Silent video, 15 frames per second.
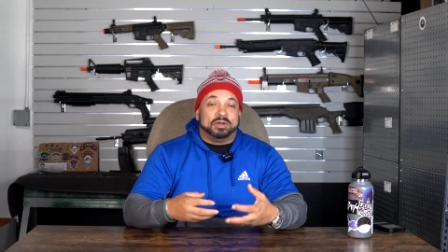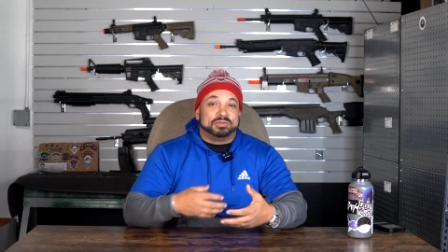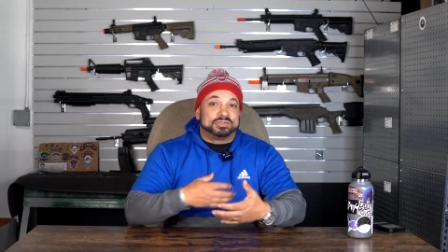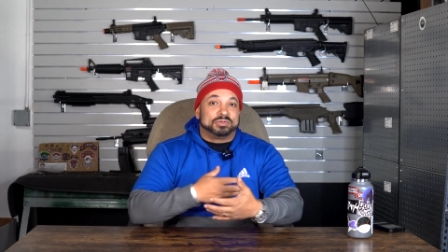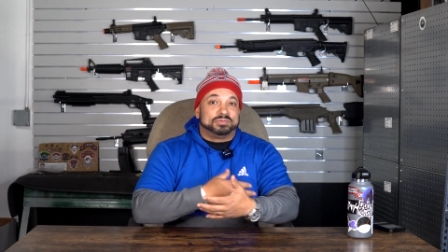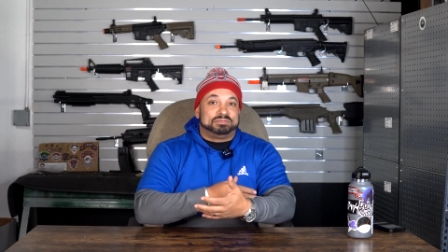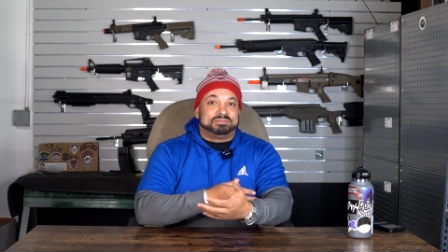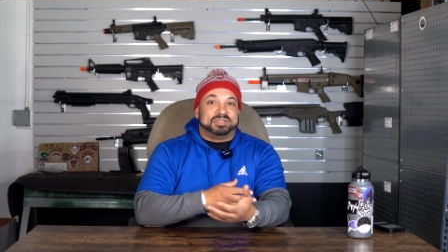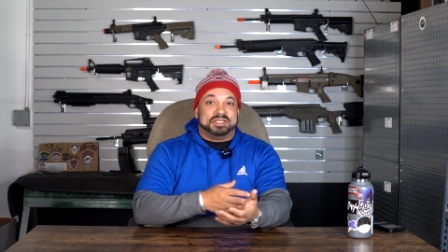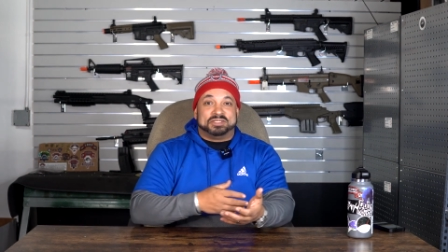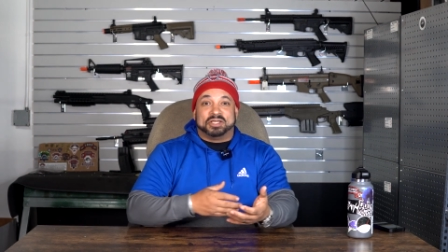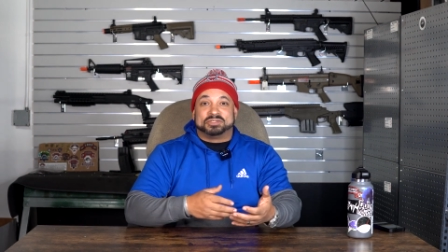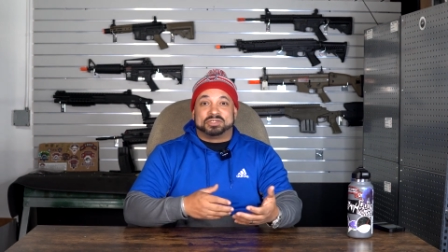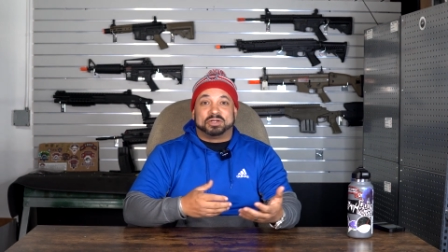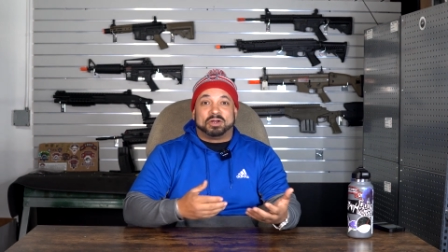so it
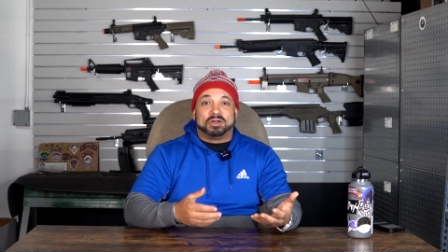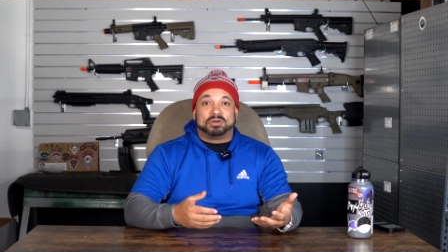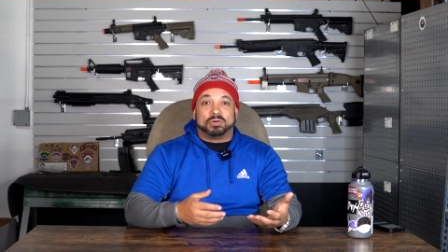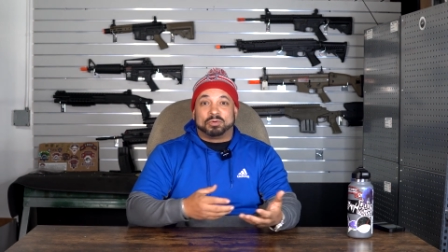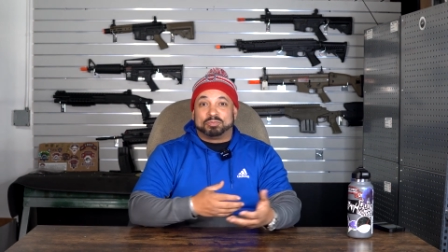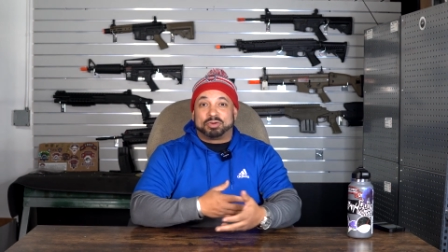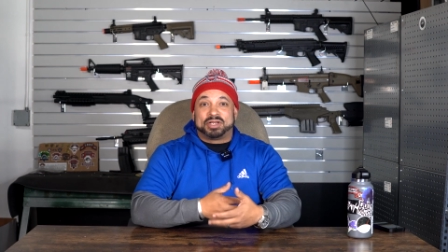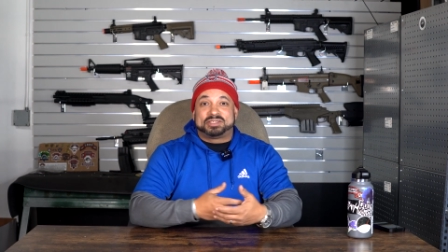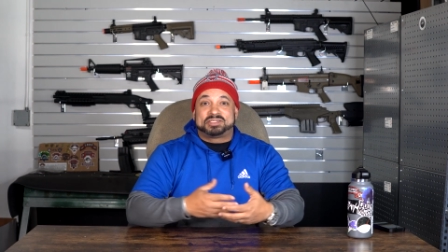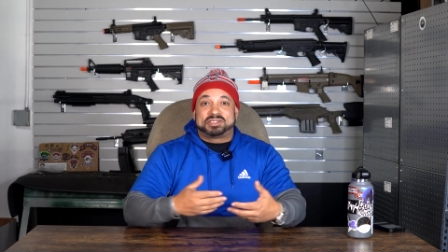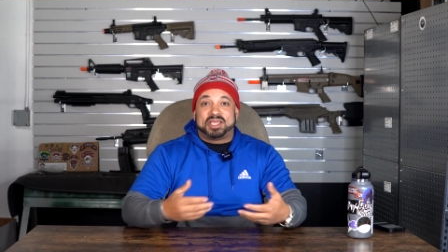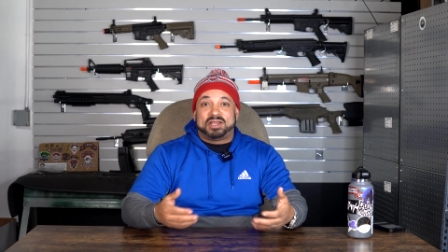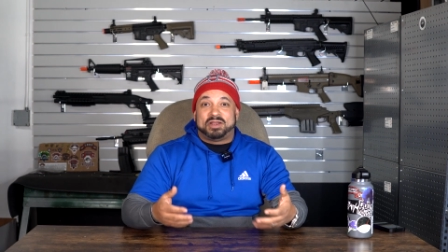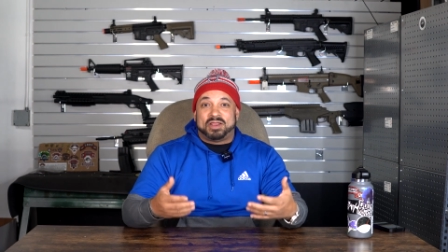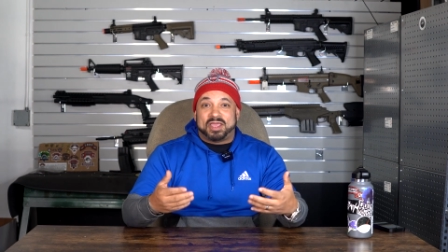doesn't hurt or break
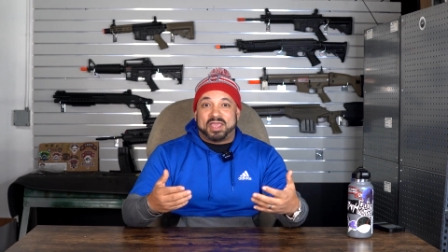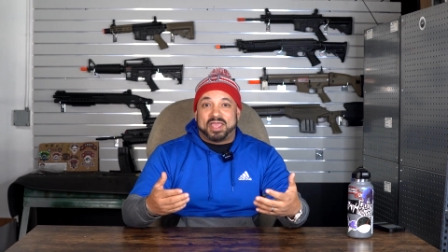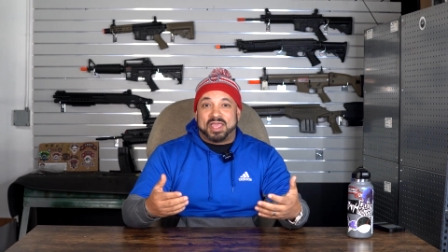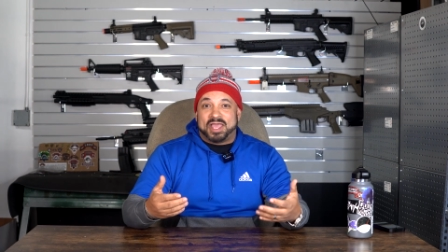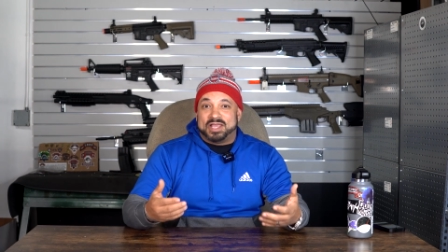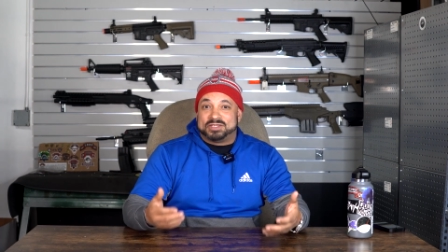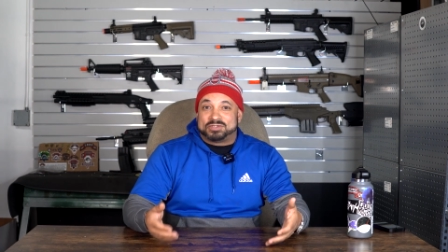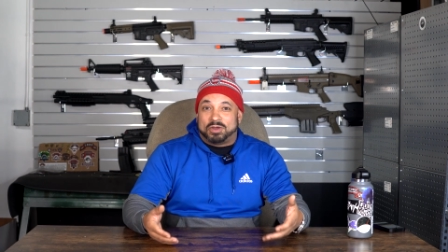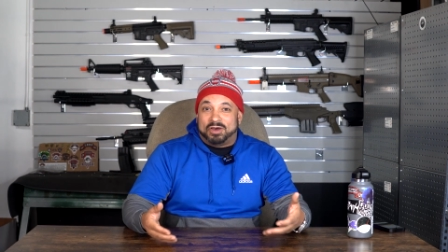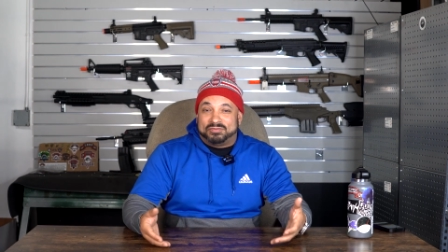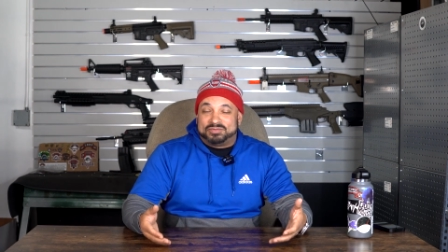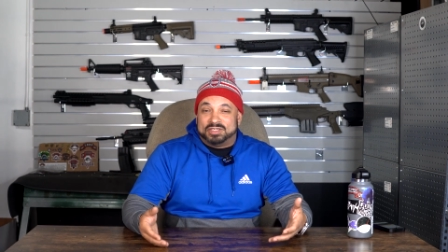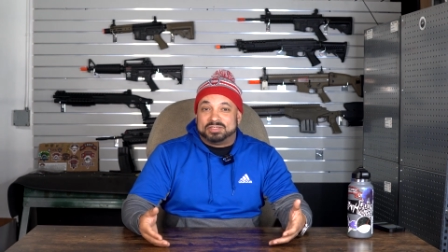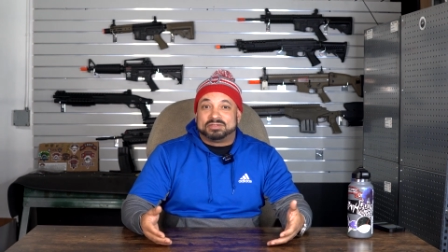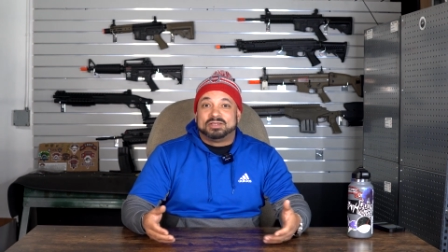skin as
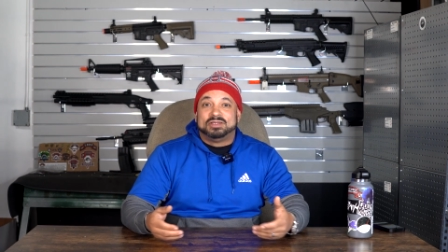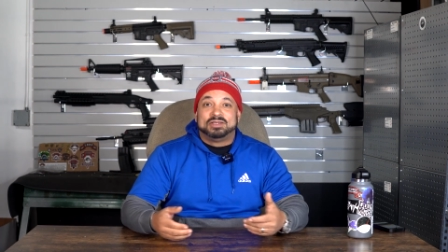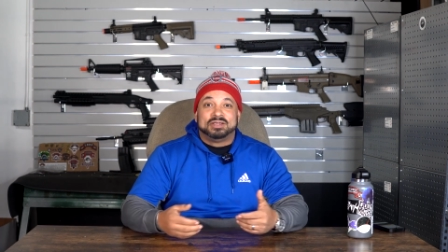often.